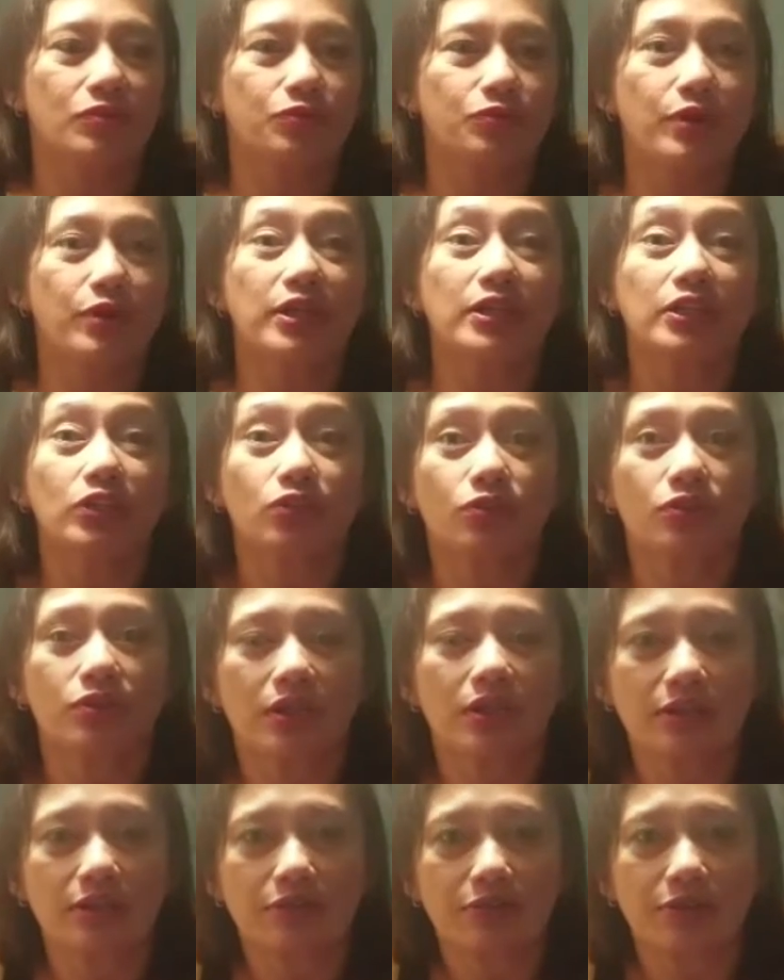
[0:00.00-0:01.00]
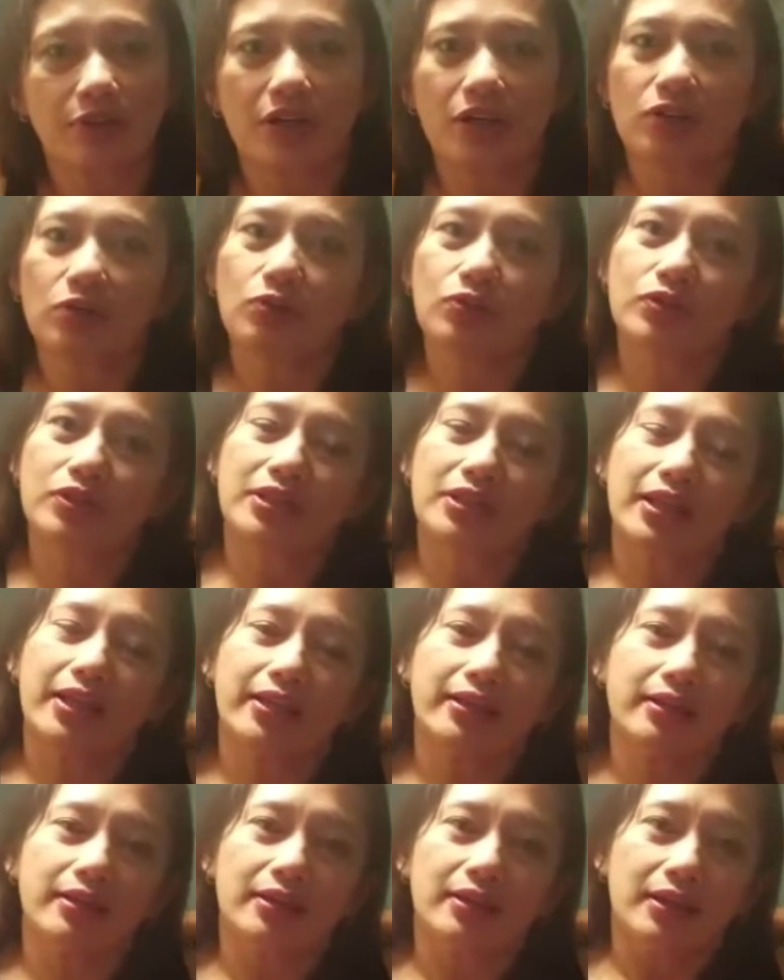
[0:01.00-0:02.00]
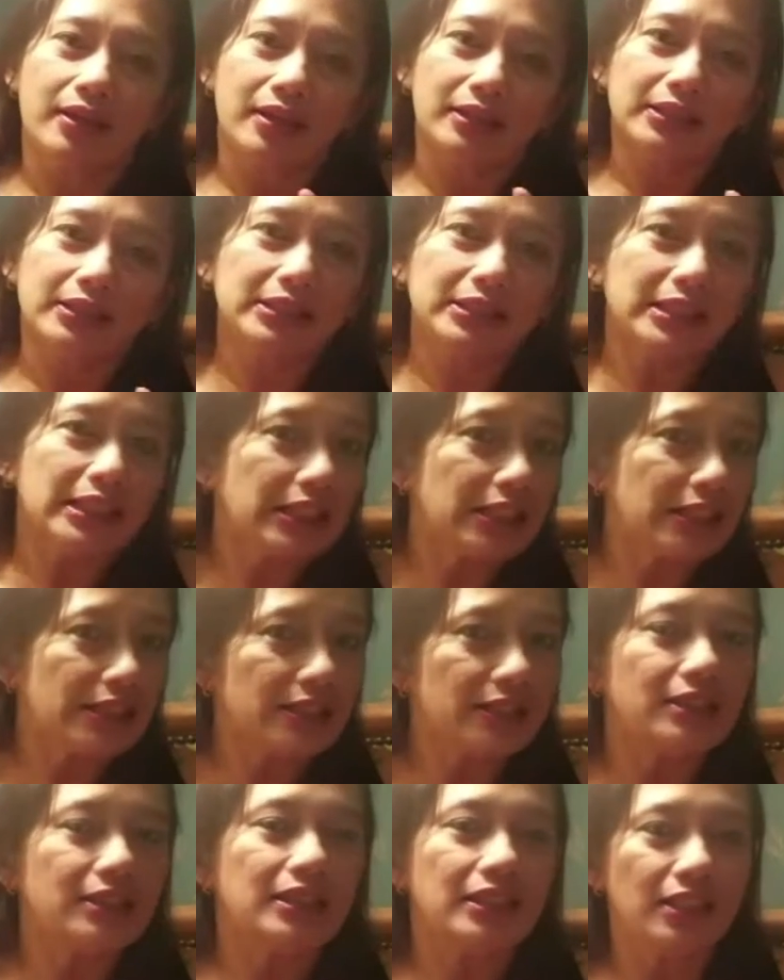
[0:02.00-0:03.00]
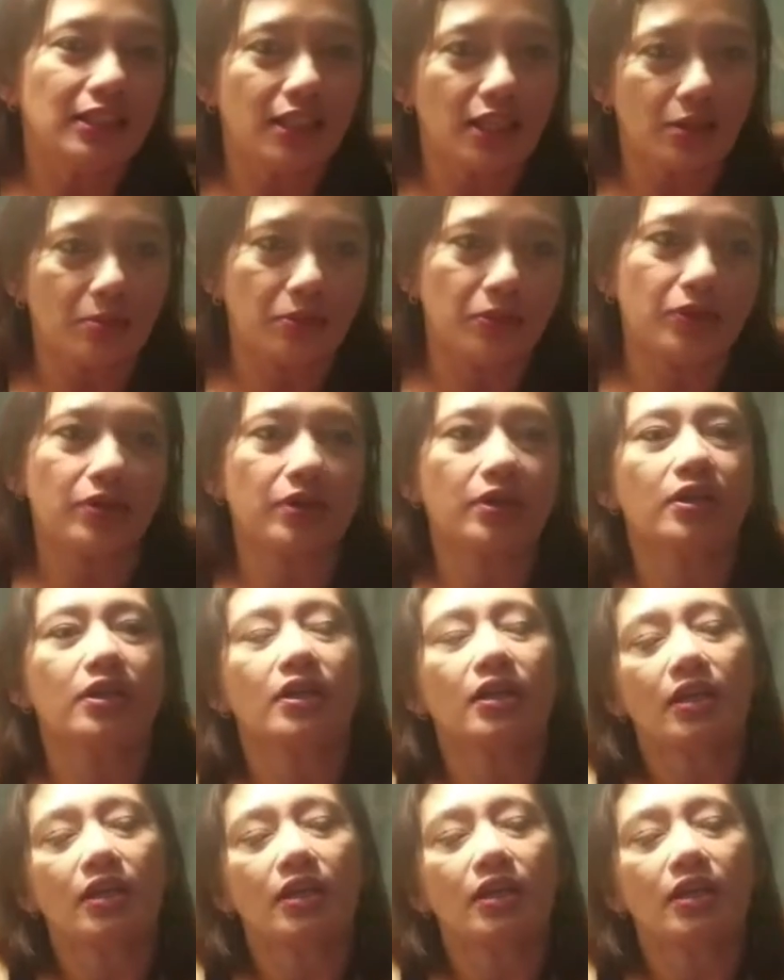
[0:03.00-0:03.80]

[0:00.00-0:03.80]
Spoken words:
ready to deliver, and who's like still in labor,